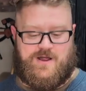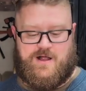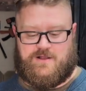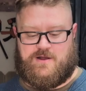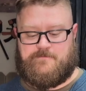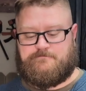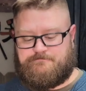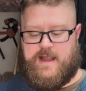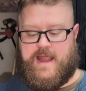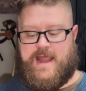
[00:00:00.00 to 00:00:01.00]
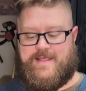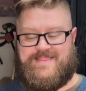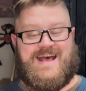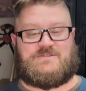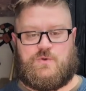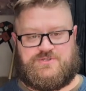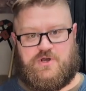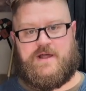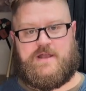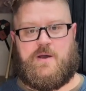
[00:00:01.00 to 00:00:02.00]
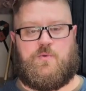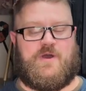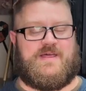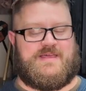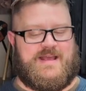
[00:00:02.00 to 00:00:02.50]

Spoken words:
color, and that's what you'll end up with.